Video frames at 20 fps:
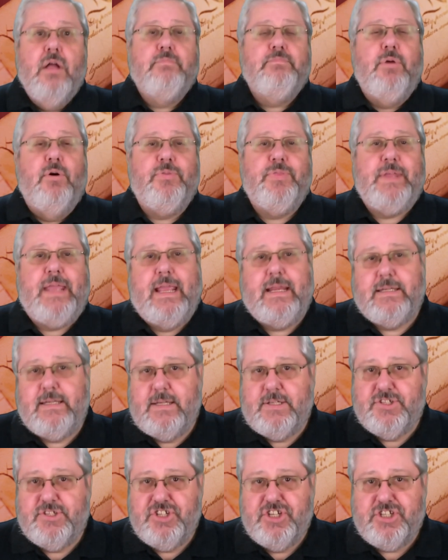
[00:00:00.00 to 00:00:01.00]
Both the
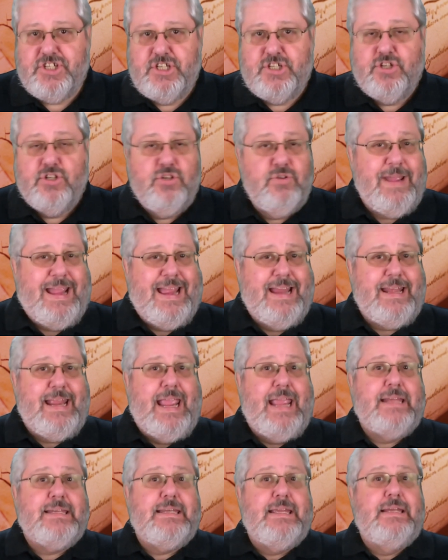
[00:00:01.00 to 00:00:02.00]
1862 and
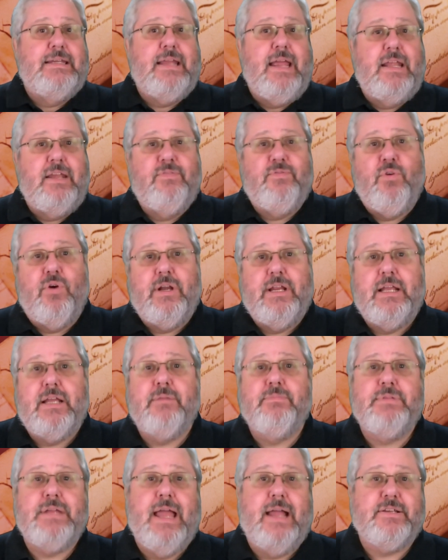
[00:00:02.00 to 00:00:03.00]
1894
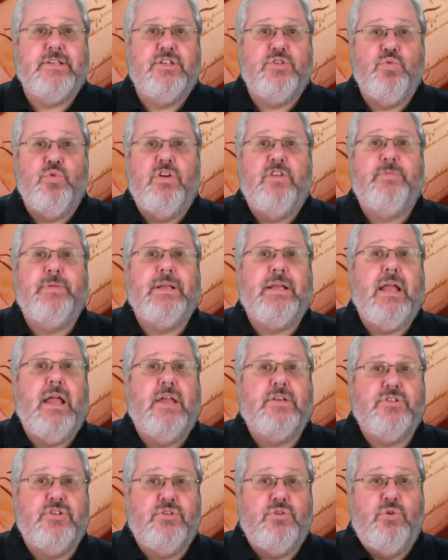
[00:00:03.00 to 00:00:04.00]
income taxes would have been
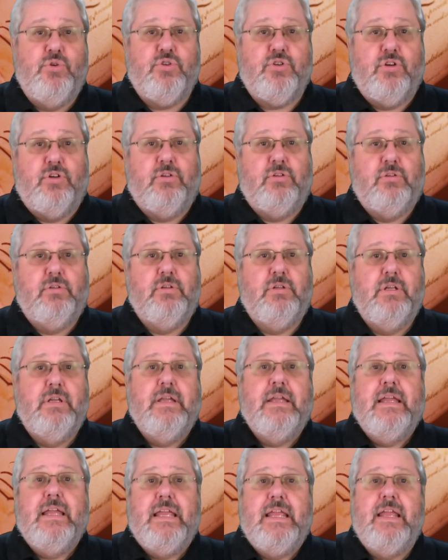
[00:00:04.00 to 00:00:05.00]
constitutional
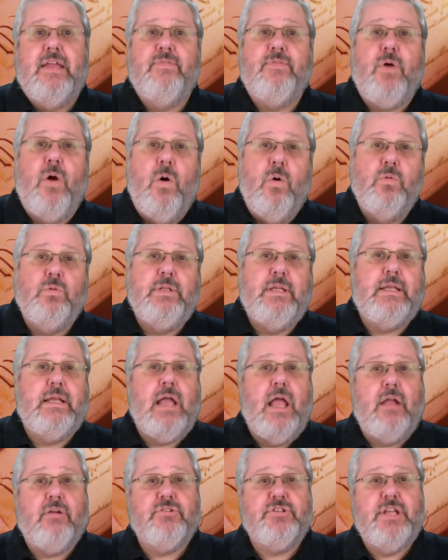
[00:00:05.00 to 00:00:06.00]
if only
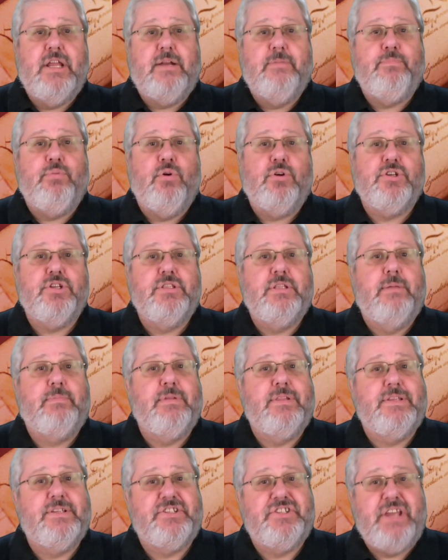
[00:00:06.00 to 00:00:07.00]
Congress had apportioned them
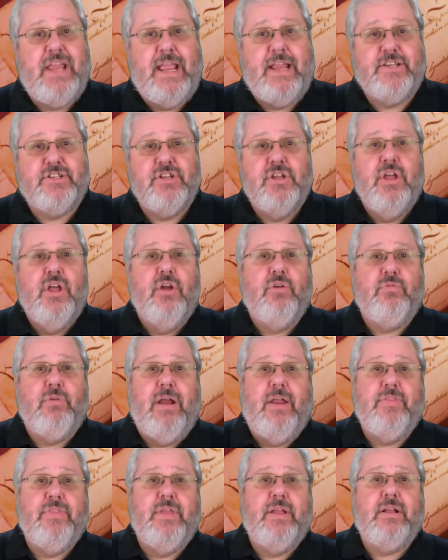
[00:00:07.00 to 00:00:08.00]
to the states
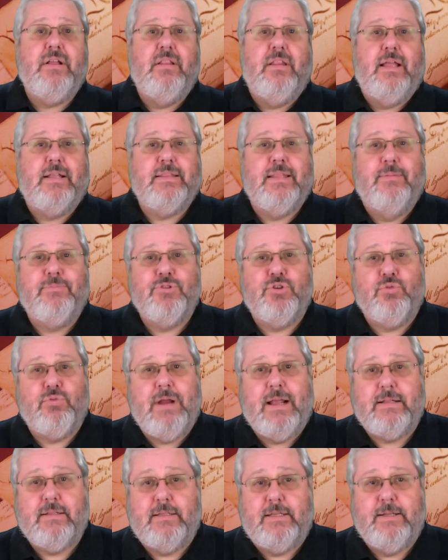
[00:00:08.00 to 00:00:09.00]
rather than collect them
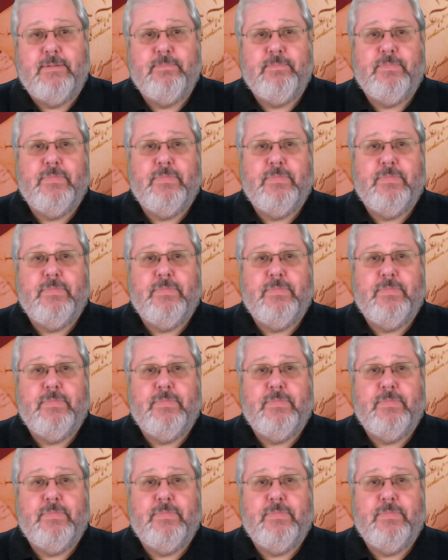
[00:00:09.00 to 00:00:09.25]
directly.